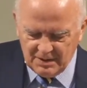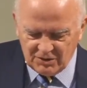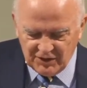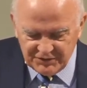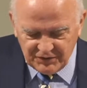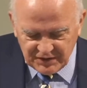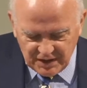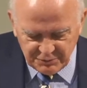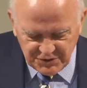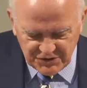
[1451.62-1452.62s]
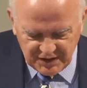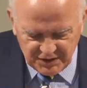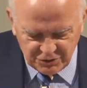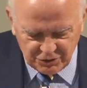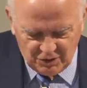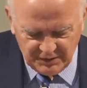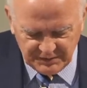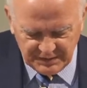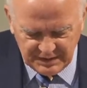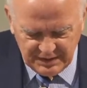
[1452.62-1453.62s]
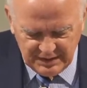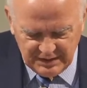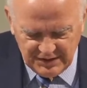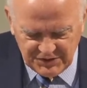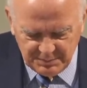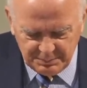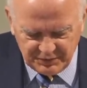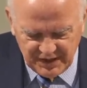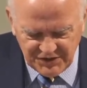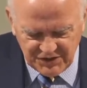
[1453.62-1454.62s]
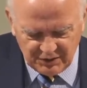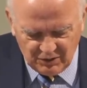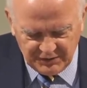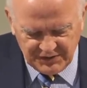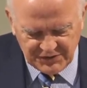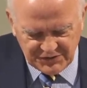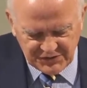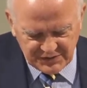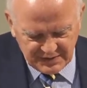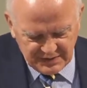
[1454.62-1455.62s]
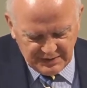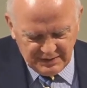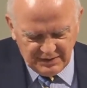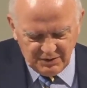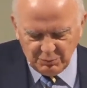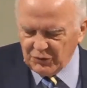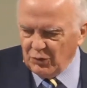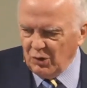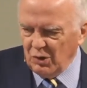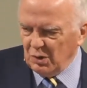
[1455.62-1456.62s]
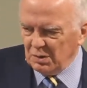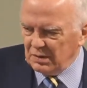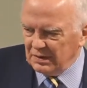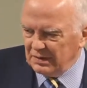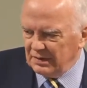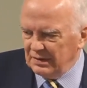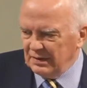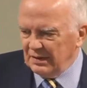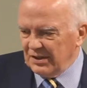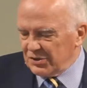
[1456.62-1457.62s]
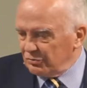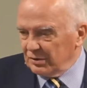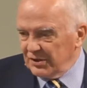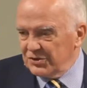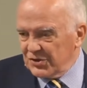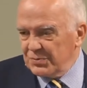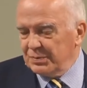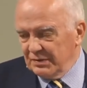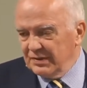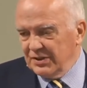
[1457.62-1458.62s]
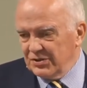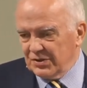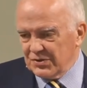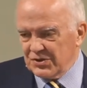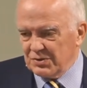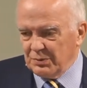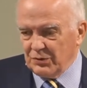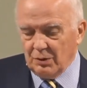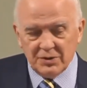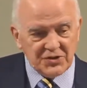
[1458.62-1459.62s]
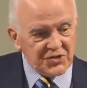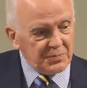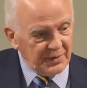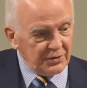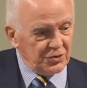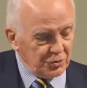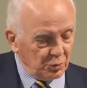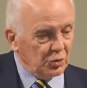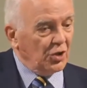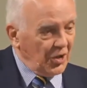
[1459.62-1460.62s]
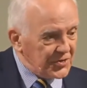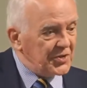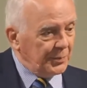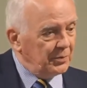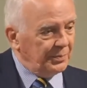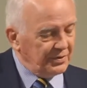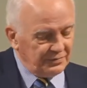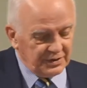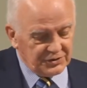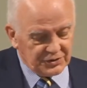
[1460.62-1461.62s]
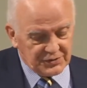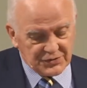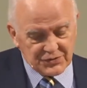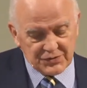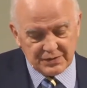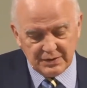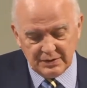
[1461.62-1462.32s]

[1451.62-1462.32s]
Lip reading: And right at the outset, John is impressing on us that with all his religious privileges, with all his spiritual gospel privileges,